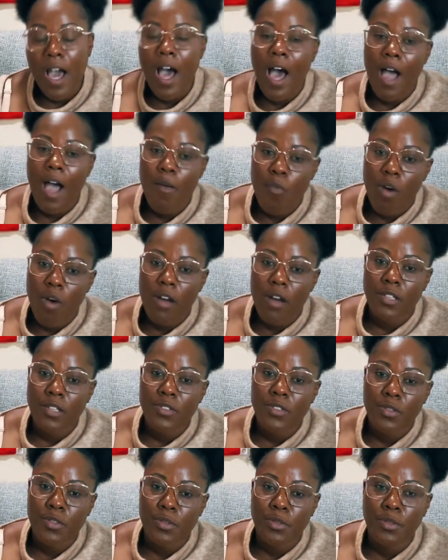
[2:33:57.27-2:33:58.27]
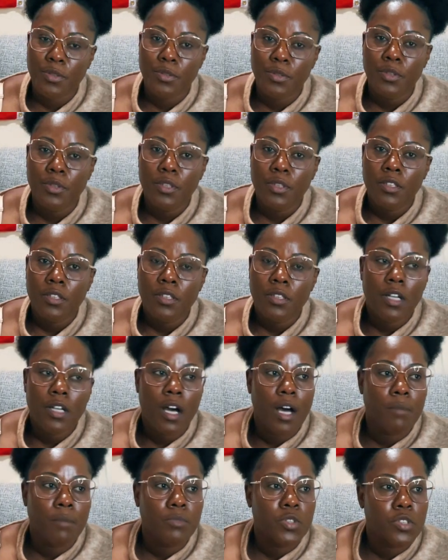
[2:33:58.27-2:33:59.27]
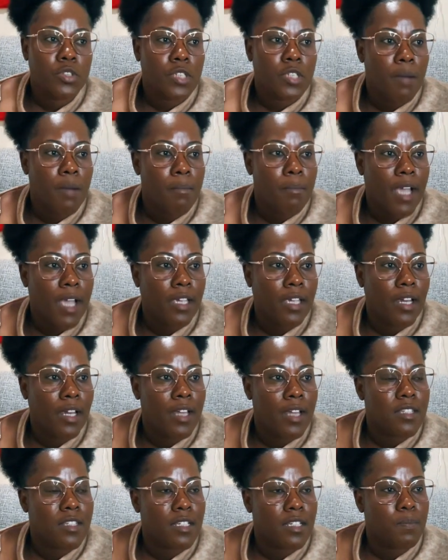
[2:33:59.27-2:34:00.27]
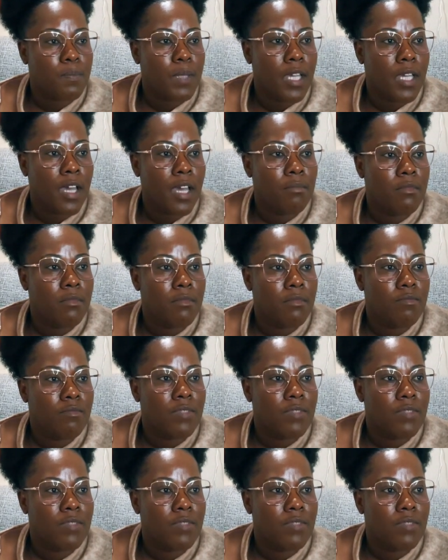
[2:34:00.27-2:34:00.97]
I want us to um, come back here at 6 p.m.